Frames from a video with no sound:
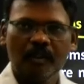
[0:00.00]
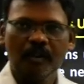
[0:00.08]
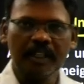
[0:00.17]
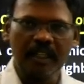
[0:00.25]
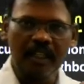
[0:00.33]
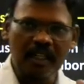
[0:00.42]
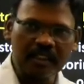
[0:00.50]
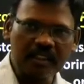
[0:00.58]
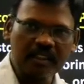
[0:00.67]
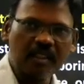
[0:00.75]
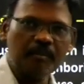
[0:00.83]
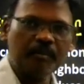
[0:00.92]
Okay, the
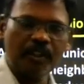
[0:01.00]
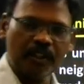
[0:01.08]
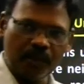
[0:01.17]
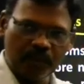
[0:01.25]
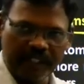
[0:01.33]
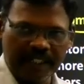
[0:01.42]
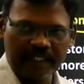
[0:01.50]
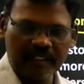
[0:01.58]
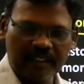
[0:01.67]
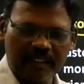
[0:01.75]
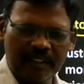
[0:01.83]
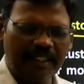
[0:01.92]
custom
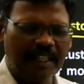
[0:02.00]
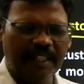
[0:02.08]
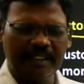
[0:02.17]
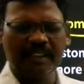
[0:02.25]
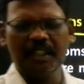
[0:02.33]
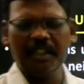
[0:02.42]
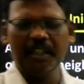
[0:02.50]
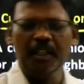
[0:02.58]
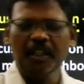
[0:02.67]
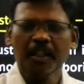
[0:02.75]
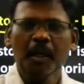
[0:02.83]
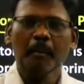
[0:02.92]
union, here
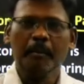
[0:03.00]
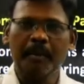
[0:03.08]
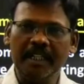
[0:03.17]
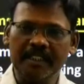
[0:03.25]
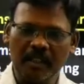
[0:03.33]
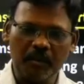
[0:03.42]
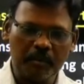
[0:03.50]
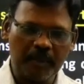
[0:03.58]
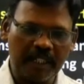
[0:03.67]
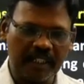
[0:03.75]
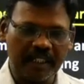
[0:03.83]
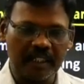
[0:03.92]
see, please
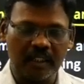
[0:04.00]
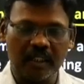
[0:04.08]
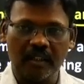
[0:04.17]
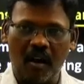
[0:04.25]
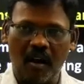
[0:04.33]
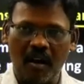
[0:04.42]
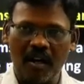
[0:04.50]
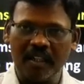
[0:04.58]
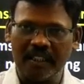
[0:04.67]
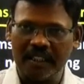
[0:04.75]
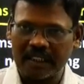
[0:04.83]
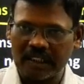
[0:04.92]
remember that
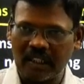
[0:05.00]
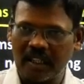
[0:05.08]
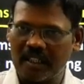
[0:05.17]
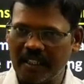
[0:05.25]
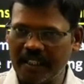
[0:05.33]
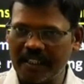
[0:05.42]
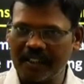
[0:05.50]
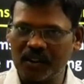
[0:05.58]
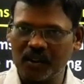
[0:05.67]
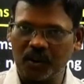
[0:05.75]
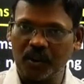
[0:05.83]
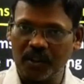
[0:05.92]
all these are related
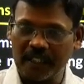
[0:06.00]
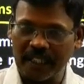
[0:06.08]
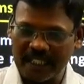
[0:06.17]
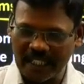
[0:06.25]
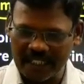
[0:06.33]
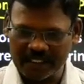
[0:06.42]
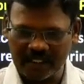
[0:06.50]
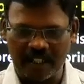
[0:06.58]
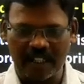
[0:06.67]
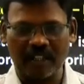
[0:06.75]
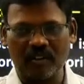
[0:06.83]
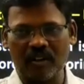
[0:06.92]
to international
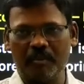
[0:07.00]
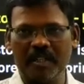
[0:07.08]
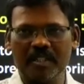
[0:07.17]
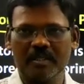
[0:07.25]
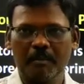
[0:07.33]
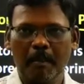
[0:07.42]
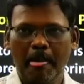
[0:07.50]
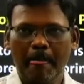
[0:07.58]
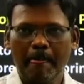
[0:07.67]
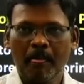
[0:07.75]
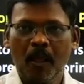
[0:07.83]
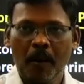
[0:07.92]
economics,
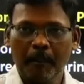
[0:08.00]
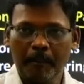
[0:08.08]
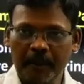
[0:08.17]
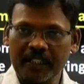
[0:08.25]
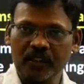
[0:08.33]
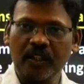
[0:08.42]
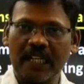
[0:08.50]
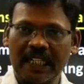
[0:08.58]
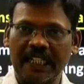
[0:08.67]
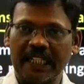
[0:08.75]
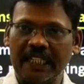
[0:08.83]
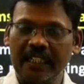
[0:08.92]

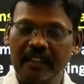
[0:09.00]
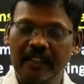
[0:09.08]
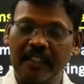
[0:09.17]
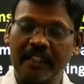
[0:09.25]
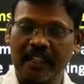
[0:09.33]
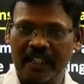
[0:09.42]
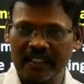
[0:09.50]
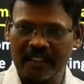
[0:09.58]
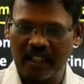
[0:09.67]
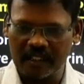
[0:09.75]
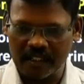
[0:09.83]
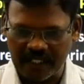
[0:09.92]
particularly
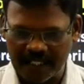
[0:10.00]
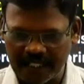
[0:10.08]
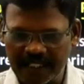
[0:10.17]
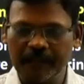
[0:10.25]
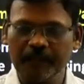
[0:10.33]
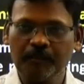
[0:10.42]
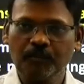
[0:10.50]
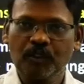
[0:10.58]
international trade.